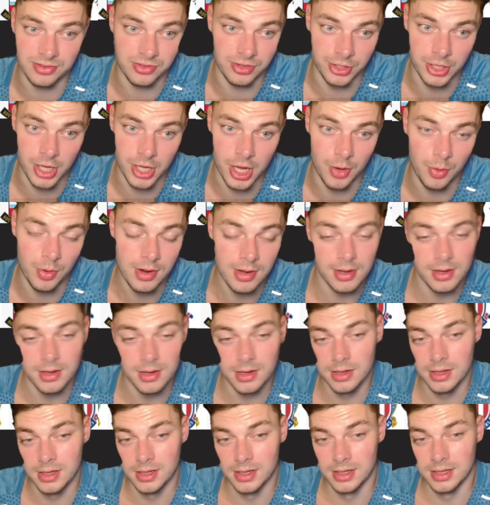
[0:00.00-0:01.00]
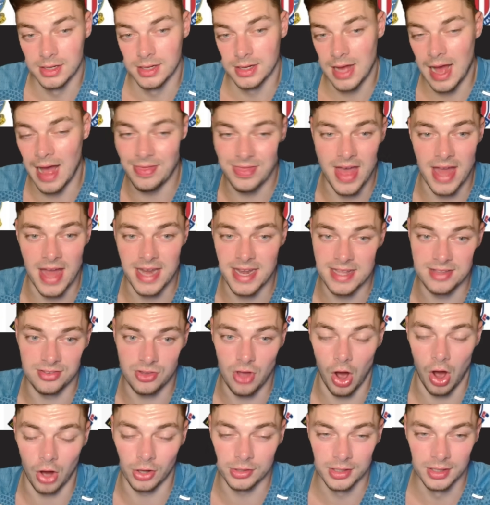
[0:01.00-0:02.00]
to do, and then he's
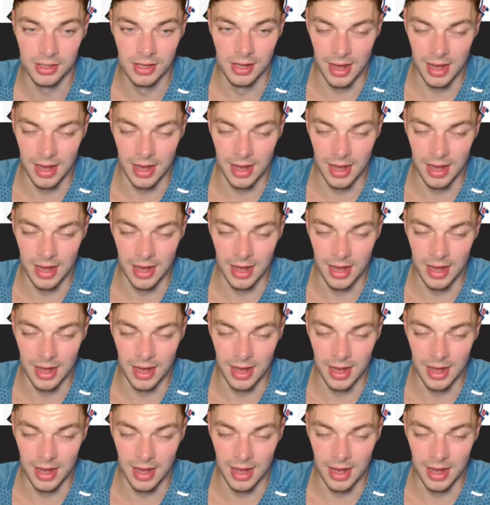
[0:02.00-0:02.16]
gone.